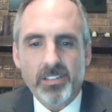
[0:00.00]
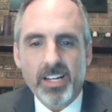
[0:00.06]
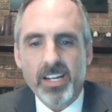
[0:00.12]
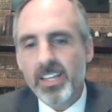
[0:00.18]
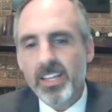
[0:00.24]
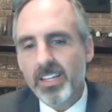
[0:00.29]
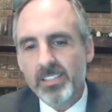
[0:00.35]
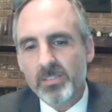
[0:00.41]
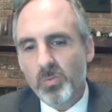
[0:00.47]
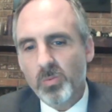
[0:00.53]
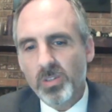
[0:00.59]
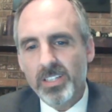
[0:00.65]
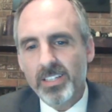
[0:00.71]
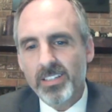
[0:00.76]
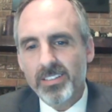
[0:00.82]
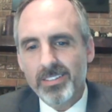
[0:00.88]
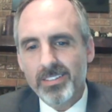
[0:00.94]
And this is one
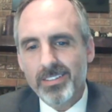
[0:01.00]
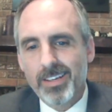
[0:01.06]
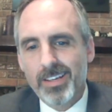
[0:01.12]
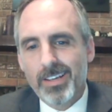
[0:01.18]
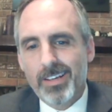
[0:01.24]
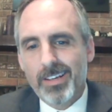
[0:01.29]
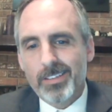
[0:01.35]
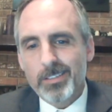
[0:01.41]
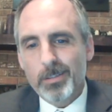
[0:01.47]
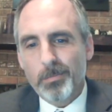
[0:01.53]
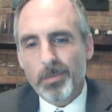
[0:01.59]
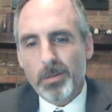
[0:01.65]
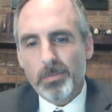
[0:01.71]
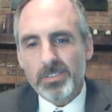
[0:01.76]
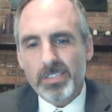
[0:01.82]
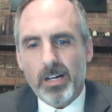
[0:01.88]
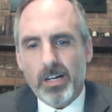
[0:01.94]
thing that some
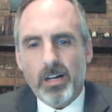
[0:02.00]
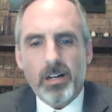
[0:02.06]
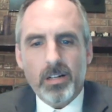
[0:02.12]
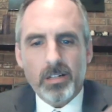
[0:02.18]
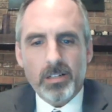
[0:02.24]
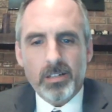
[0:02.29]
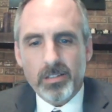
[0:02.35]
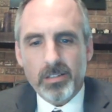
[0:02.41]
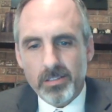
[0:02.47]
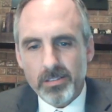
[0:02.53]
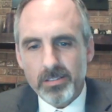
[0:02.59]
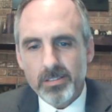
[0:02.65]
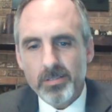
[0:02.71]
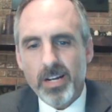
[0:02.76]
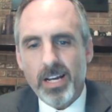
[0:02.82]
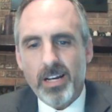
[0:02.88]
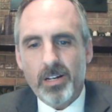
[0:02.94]
people say, oh,
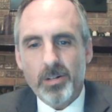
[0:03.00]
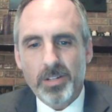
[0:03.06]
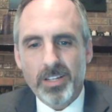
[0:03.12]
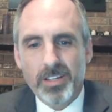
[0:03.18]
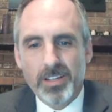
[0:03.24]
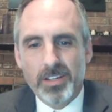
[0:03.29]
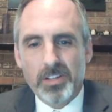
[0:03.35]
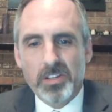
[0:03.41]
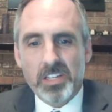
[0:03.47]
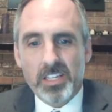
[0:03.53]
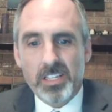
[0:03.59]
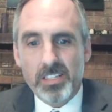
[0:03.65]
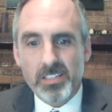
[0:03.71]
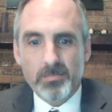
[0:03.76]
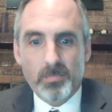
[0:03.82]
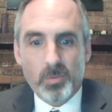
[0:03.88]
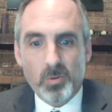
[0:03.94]
Stroud,
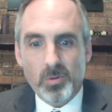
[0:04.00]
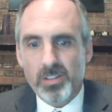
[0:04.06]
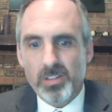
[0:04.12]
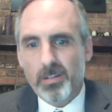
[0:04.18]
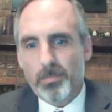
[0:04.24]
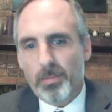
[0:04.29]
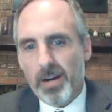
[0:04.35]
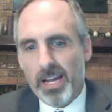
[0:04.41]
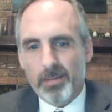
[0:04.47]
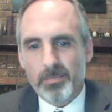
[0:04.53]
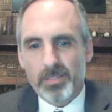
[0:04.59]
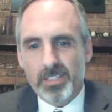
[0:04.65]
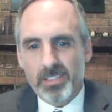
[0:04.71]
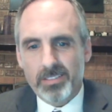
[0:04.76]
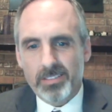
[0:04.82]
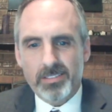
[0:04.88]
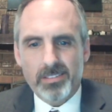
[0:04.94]
he's more than a
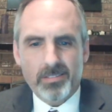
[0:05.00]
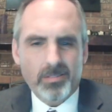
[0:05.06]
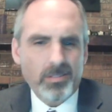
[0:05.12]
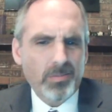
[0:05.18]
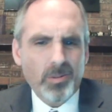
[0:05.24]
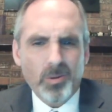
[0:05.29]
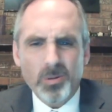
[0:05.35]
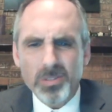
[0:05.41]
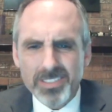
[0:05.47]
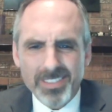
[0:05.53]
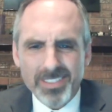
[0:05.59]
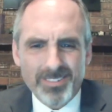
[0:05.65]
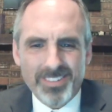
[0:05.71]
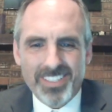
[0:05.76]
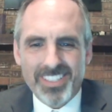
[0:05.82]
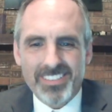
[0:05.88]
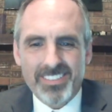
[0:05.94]
pragmatist. Well, of course he
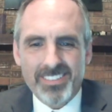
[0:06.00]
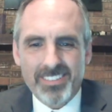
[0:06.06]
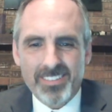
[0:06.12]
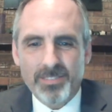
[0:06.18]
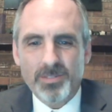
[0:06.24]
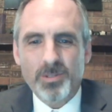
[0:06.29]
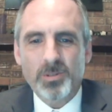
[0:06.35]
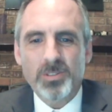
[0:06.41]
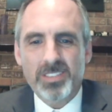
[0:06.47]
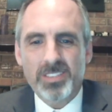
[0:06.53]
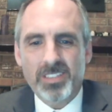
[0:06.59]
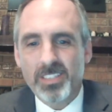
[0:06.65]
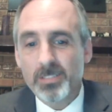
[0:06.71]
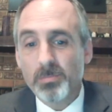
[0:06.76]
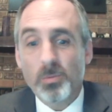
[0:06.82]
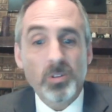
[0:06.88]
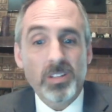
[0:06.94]
was. Of course,
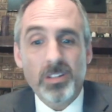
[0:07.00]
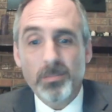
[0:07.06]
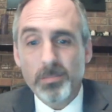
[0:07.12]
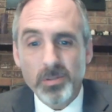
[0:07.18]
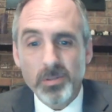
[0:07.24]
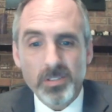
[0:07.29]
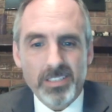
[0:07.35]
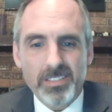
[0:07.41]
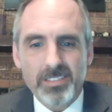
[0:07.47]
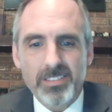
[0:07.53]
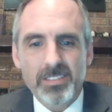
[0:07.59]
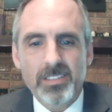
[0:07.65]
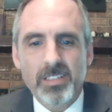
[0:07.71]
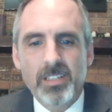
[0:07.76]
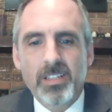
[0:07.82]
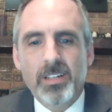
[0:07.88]
he's more than a Buddhist.